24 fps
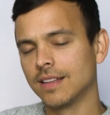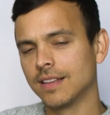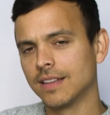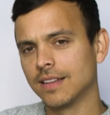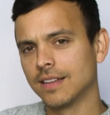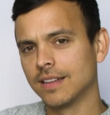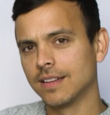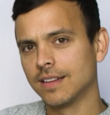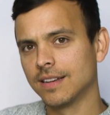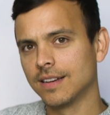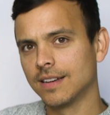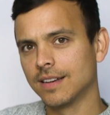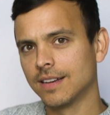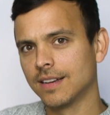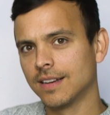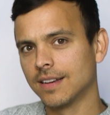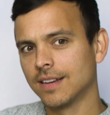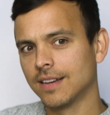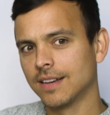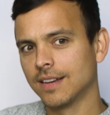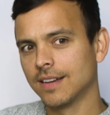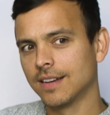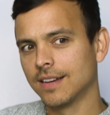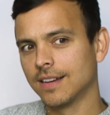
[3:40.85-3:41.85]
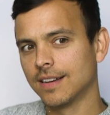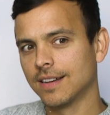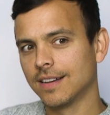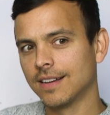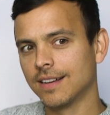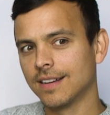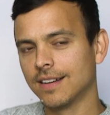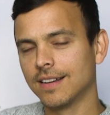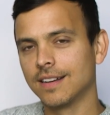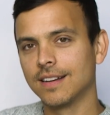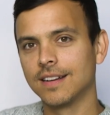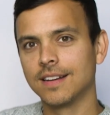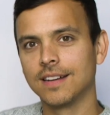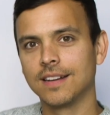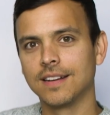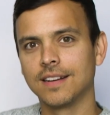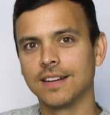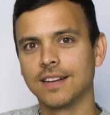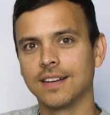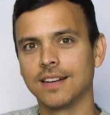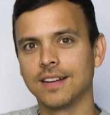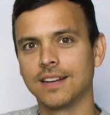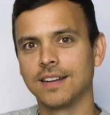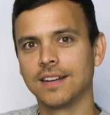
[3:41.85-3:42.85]

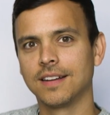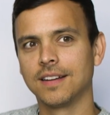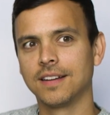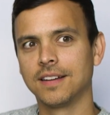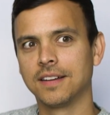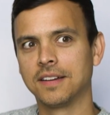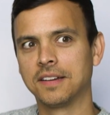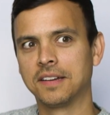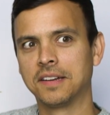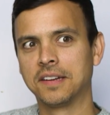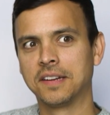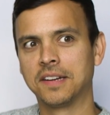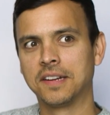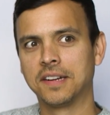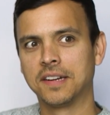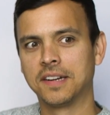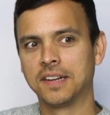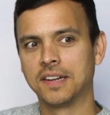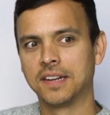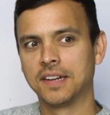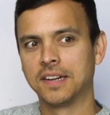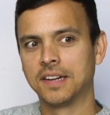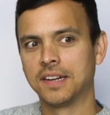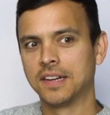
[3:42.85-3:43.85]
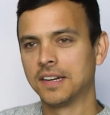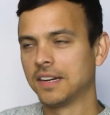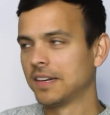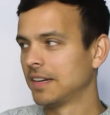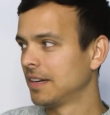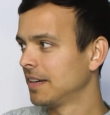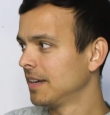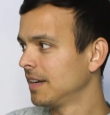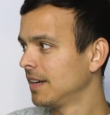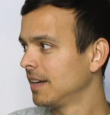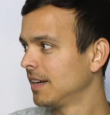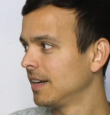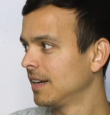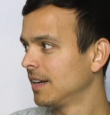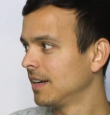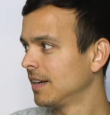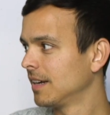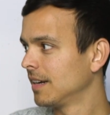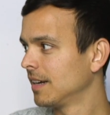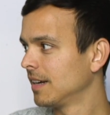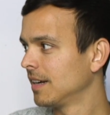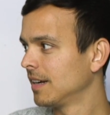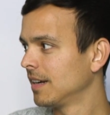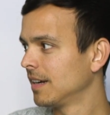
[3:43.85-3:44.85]

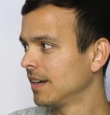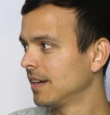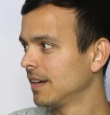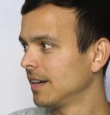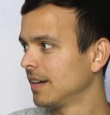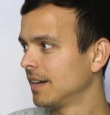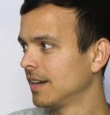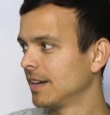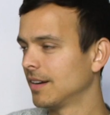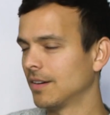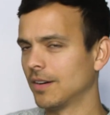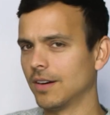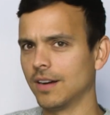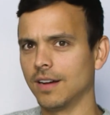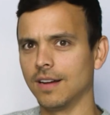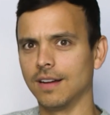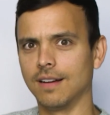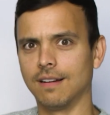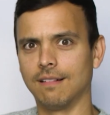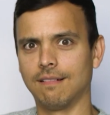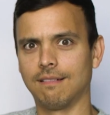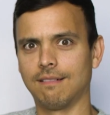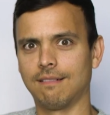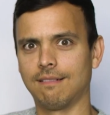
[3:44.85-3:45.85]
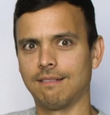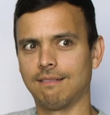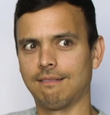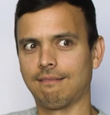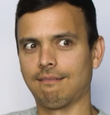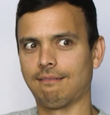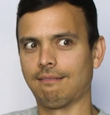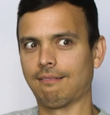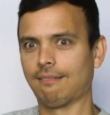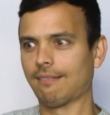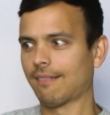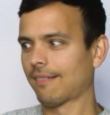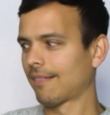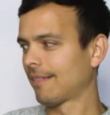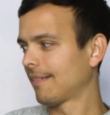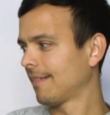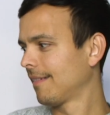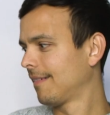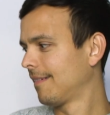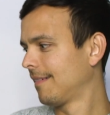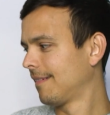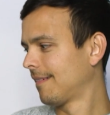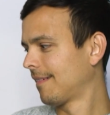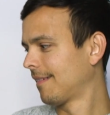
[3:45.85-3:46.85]

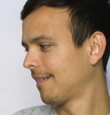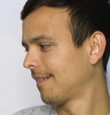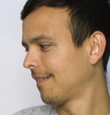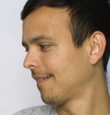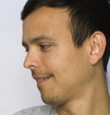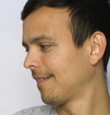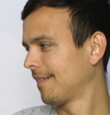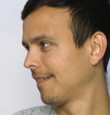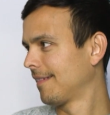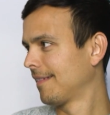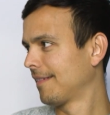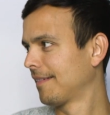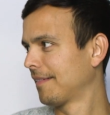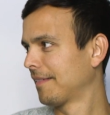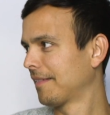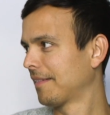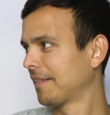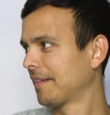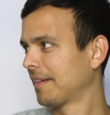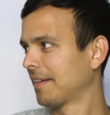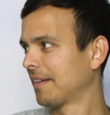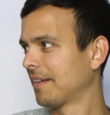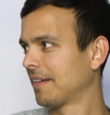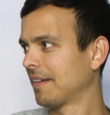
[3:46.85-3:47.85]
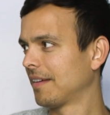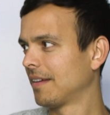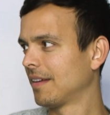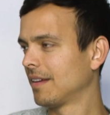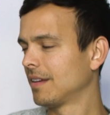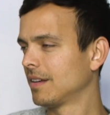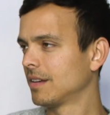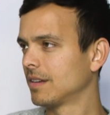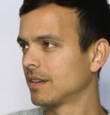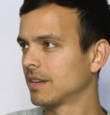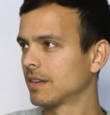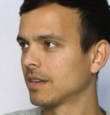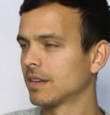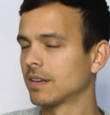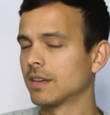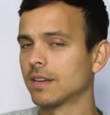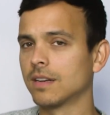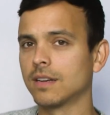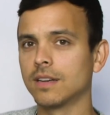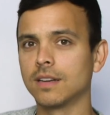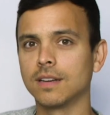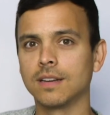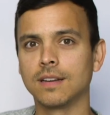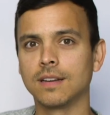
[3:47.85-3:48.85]
This person isn't speaking.